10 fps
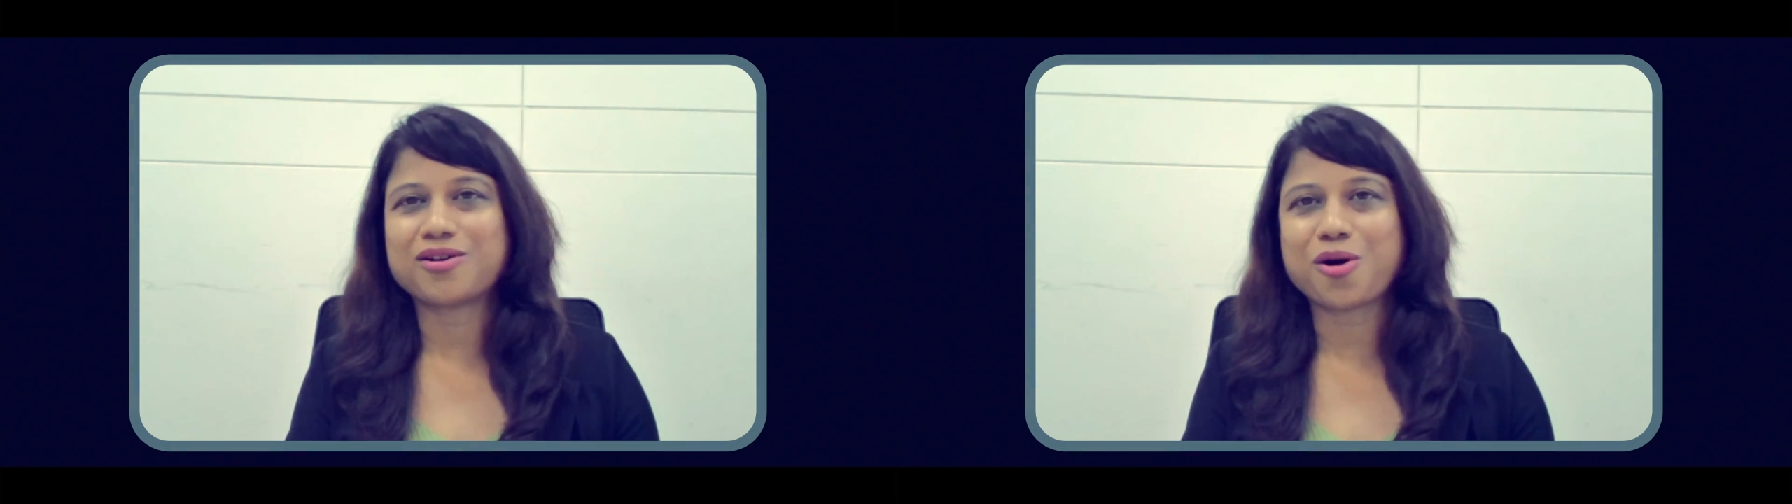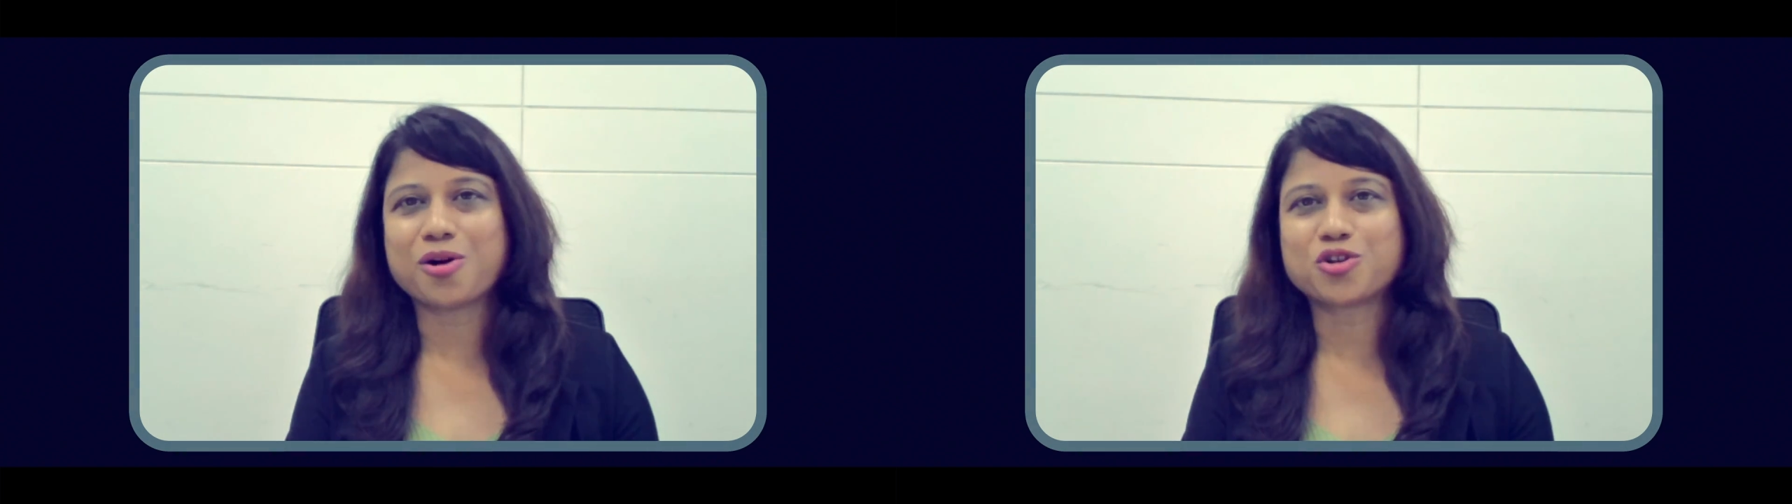
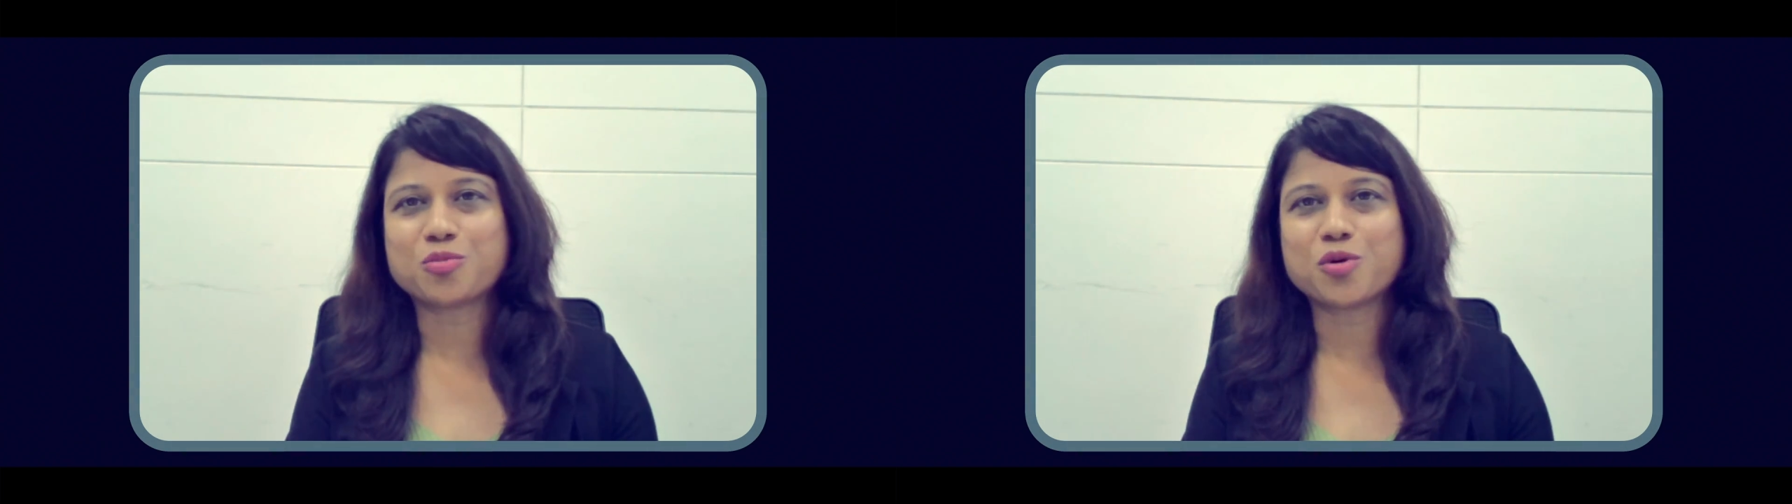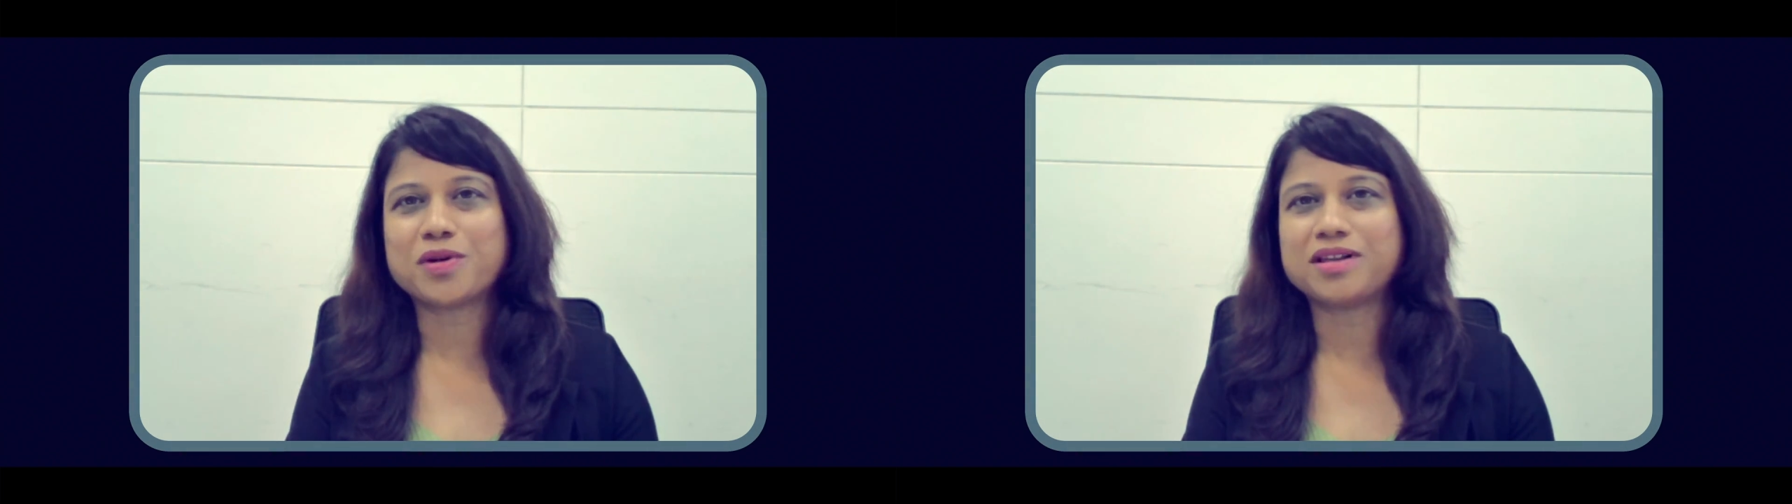
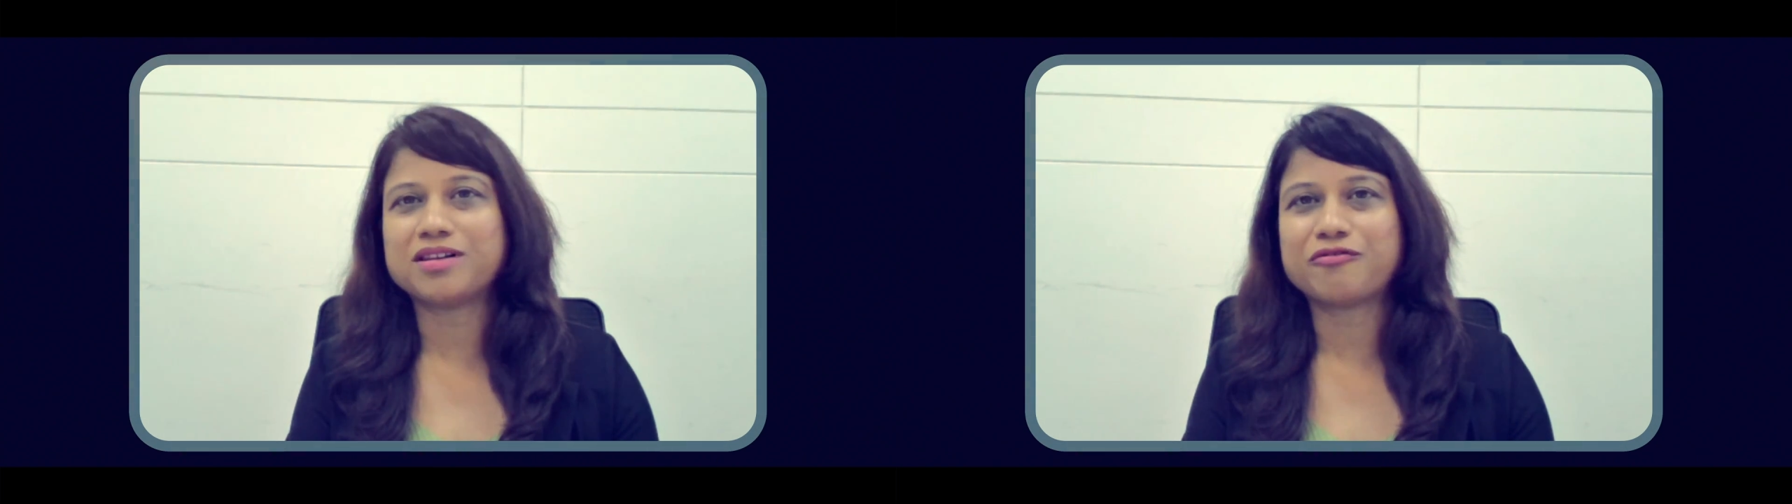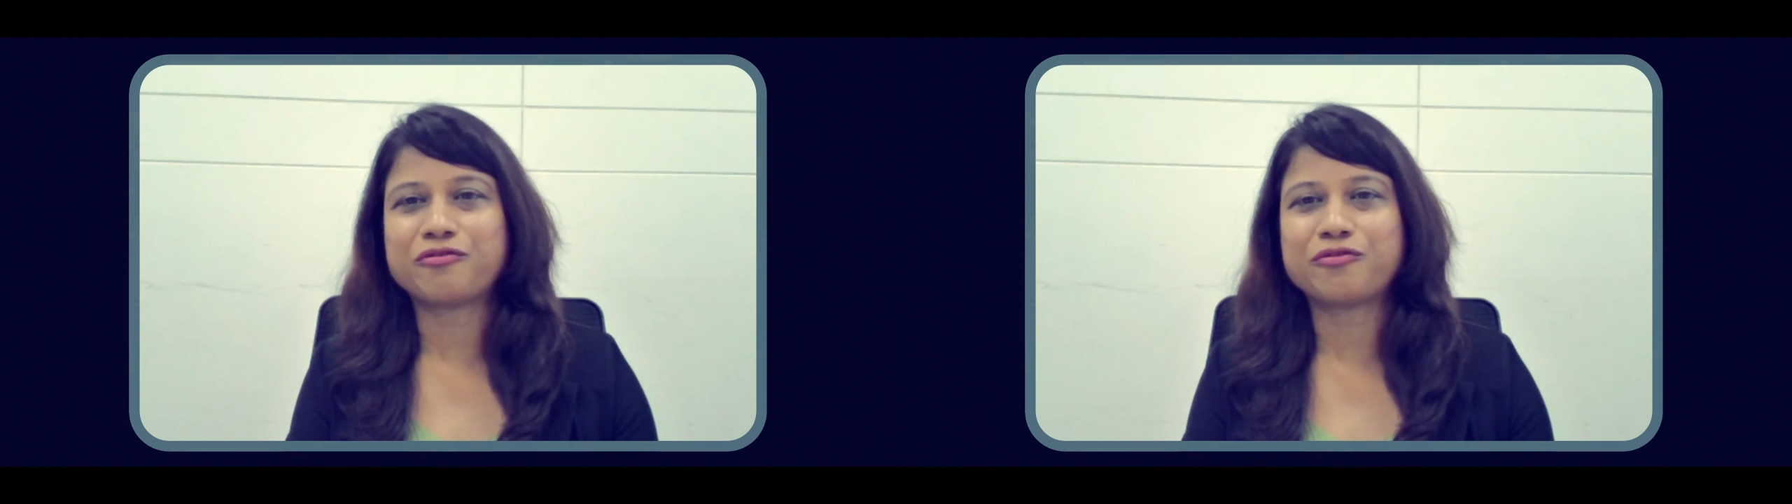automobile,
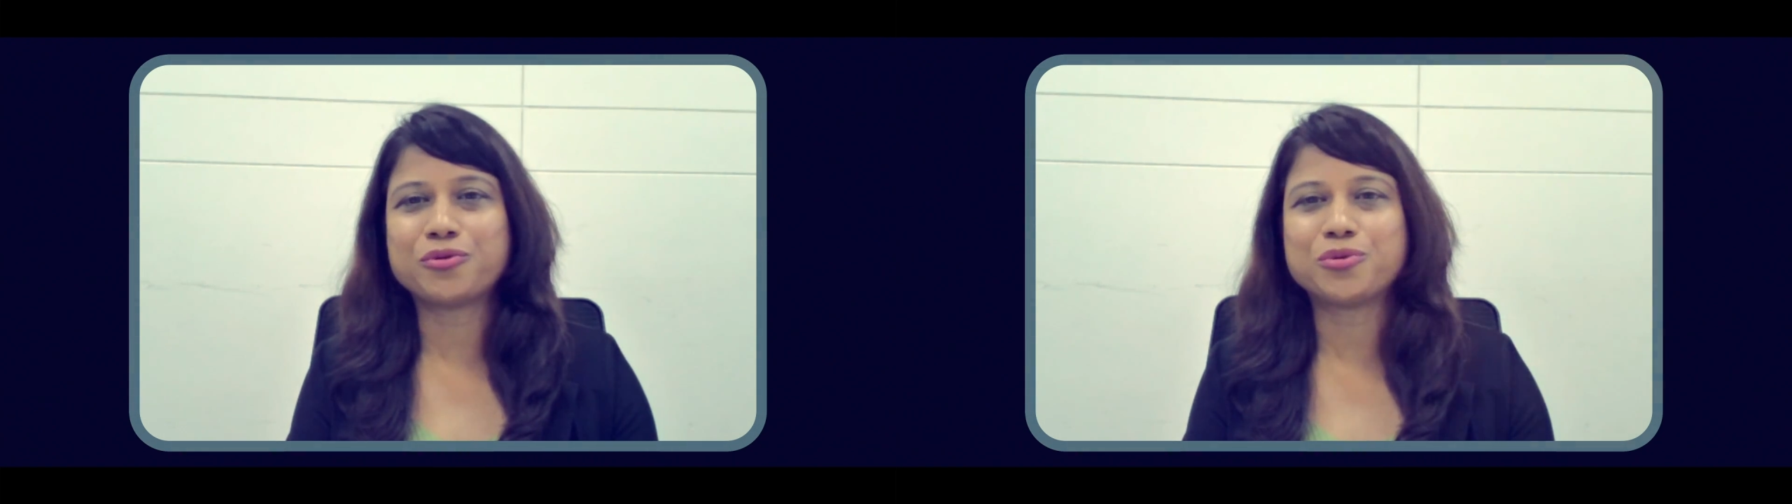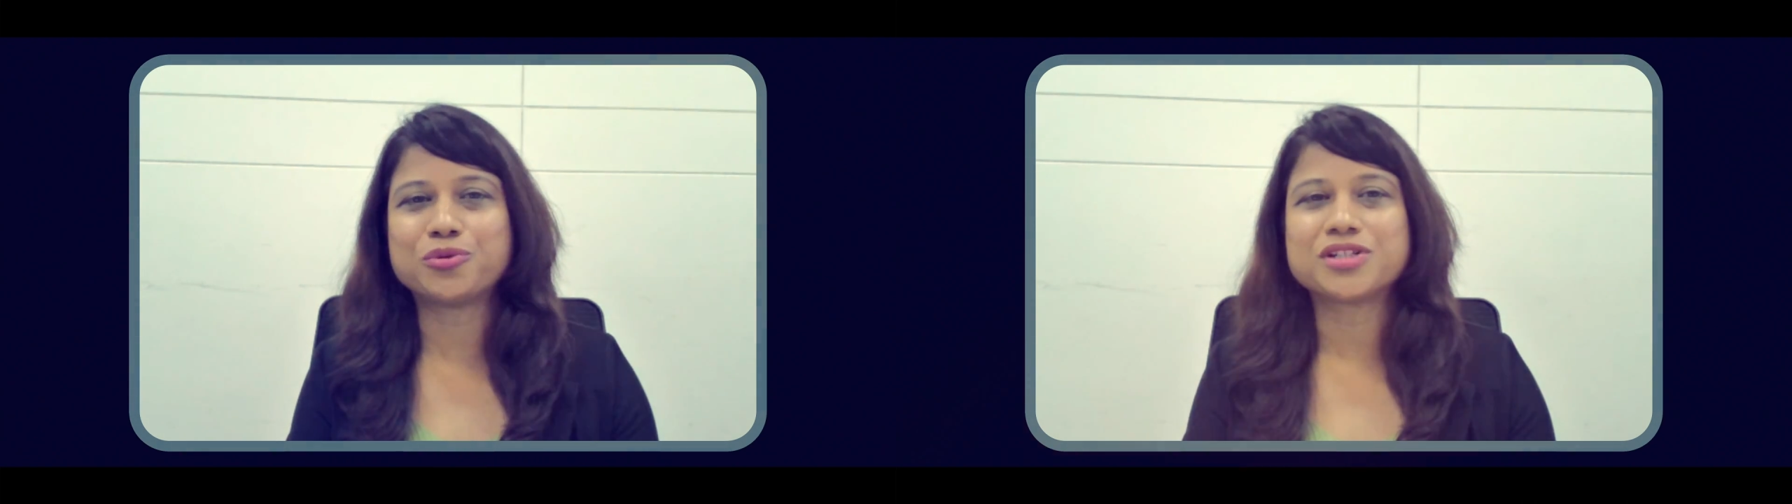
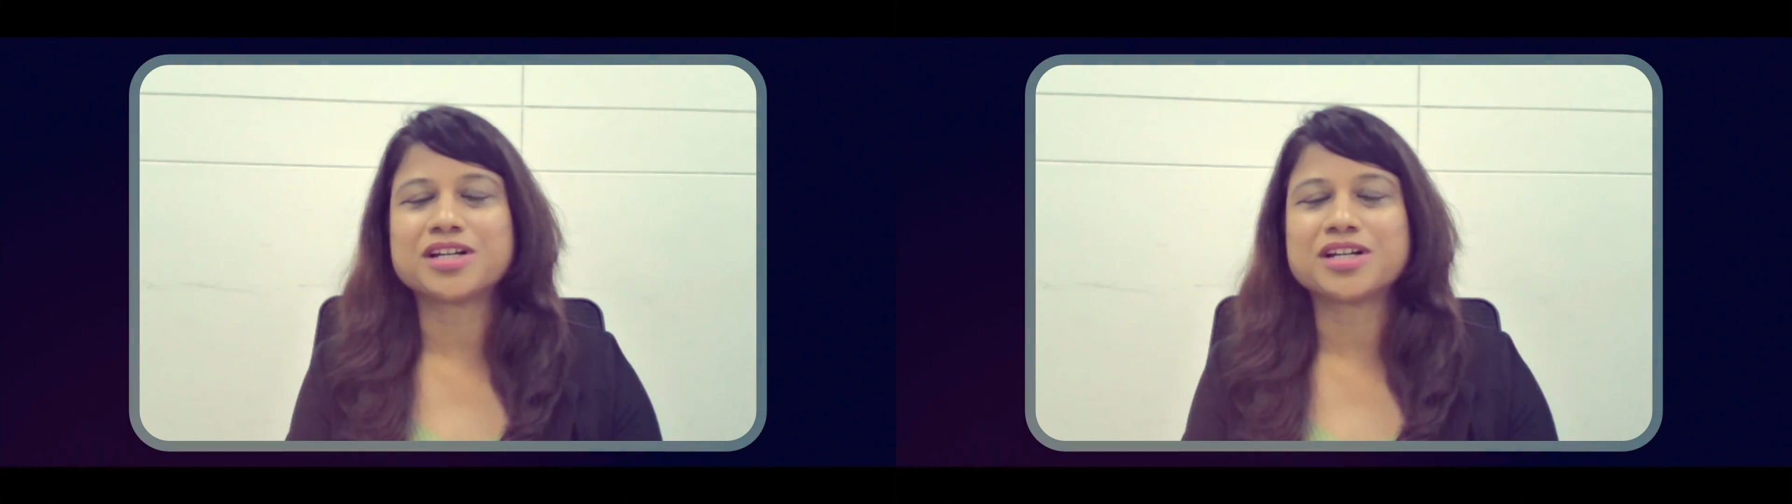food,